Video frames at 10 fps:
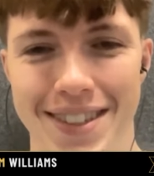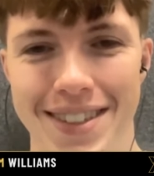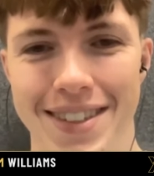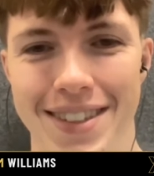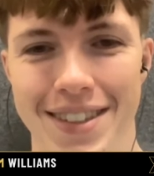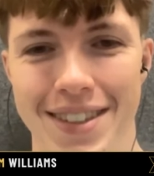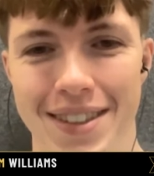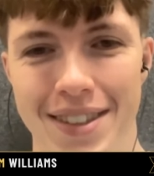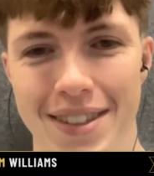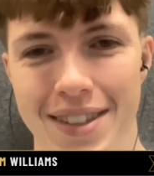
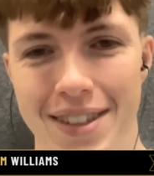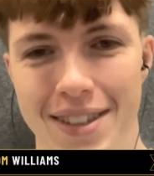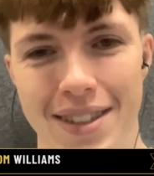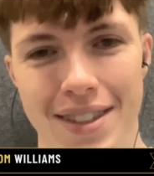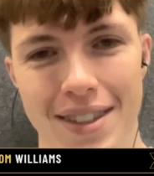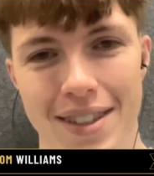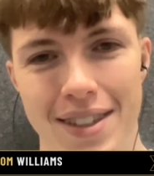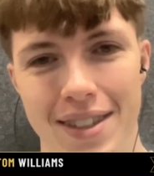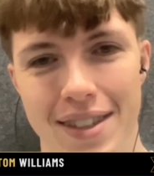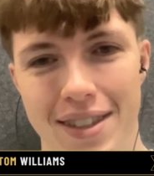
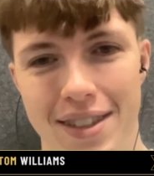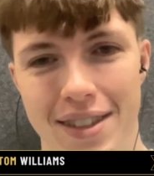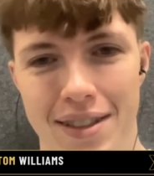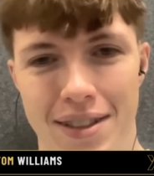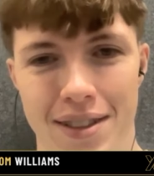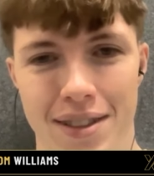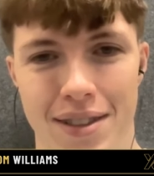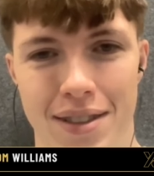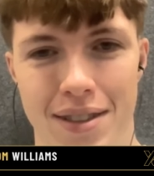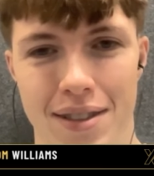
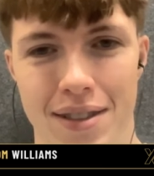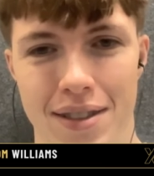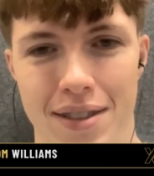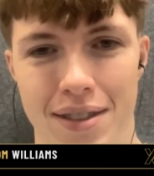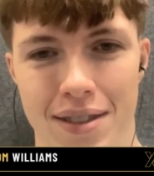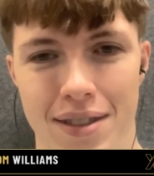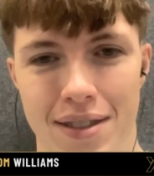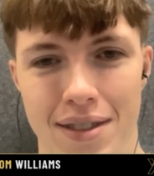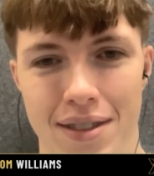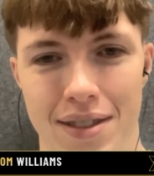
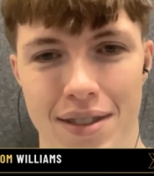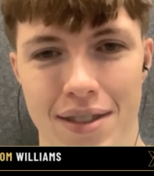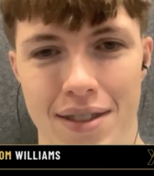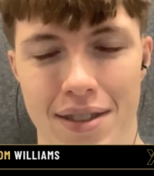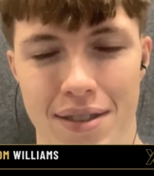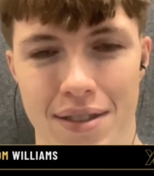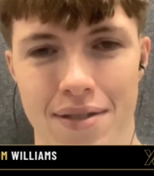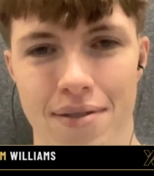The person shown says nothing.